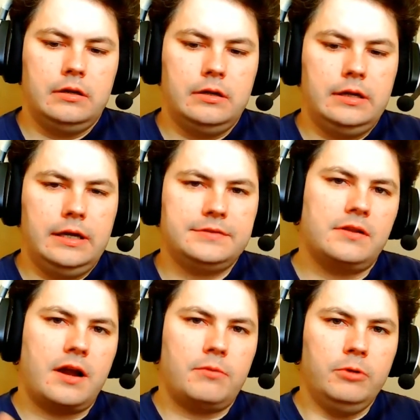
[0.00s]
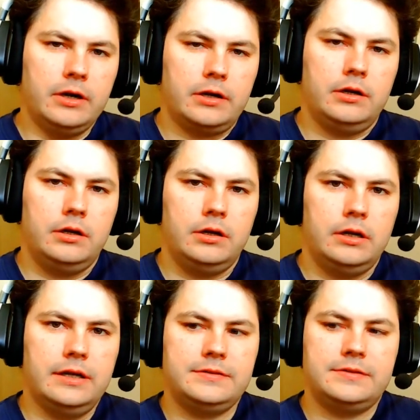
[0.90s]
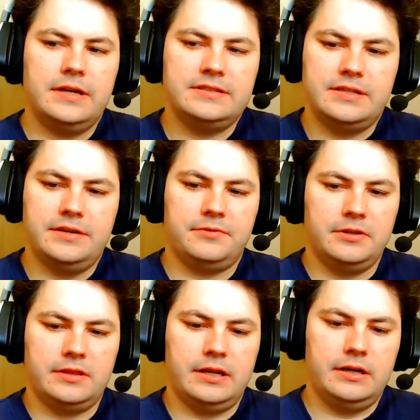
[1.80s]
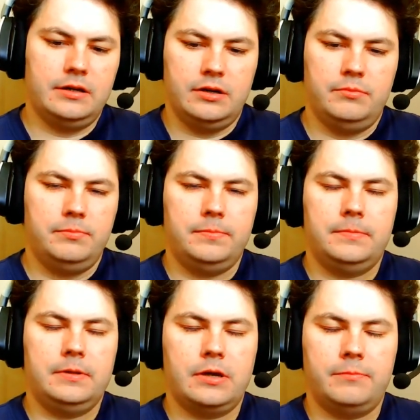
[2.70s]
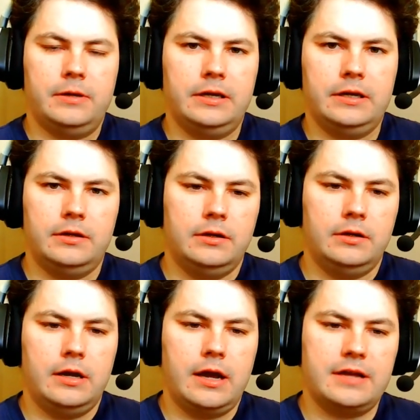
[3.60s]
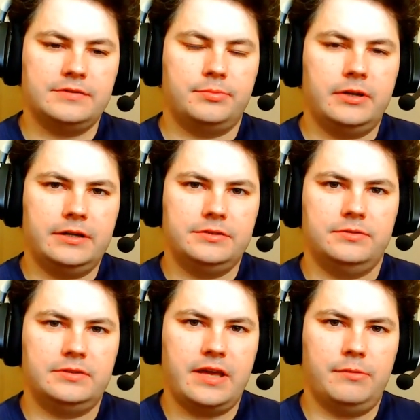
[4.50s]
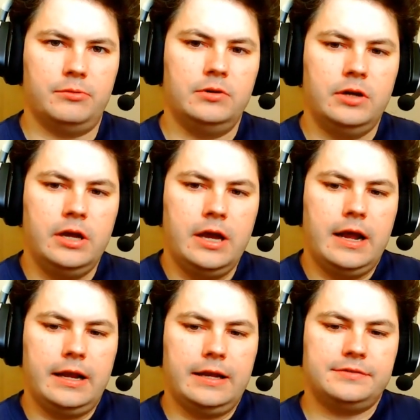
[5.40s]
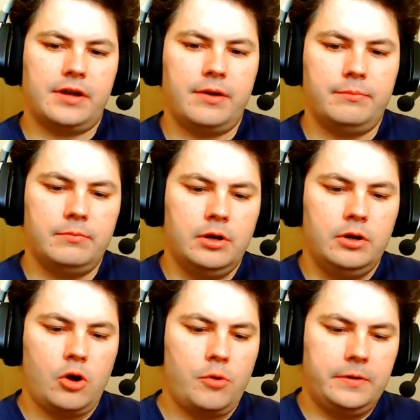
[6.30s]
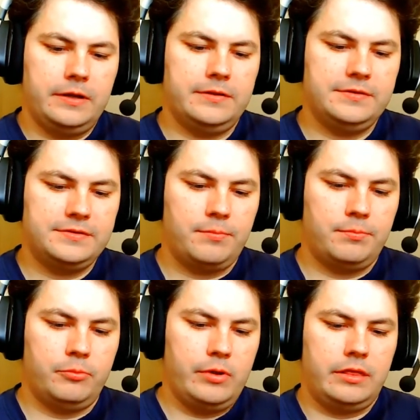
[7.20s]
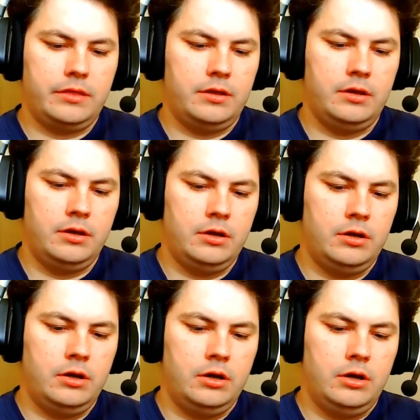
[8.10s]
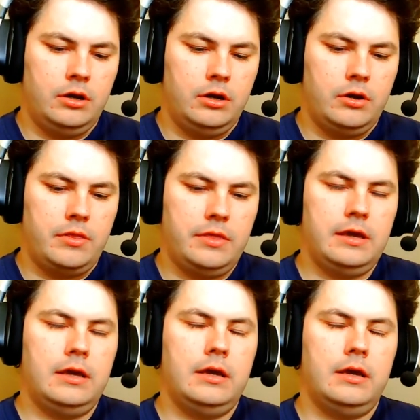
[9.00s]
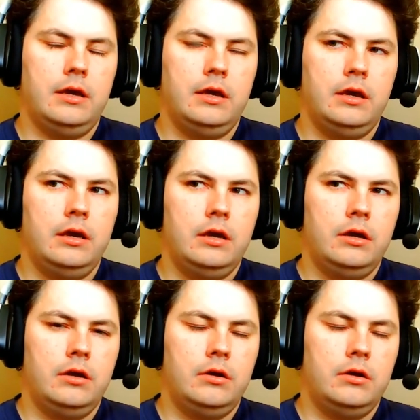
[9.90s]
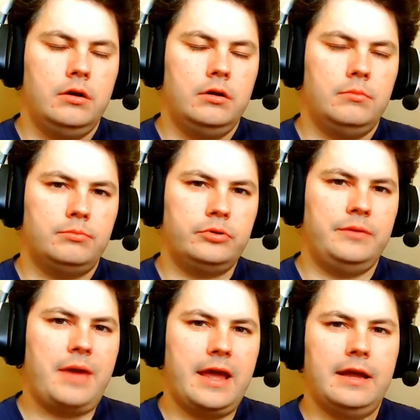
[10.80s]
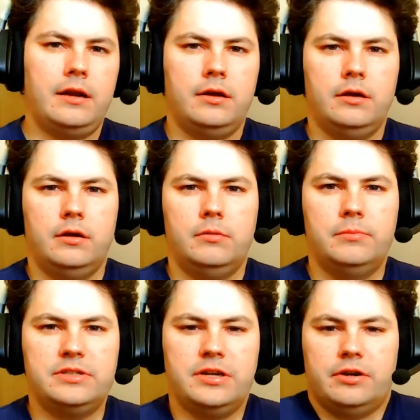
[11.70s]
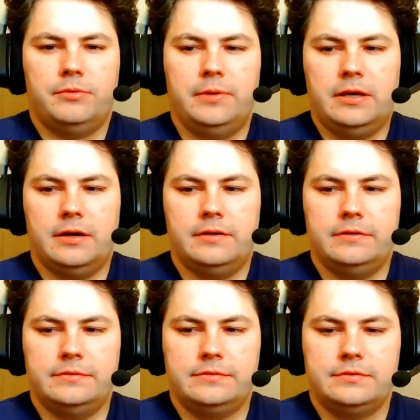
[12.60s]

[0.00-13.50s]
It's a lot of work. It's different than coming as a player to a table. And I guess I'm opening this up with the pre-made material because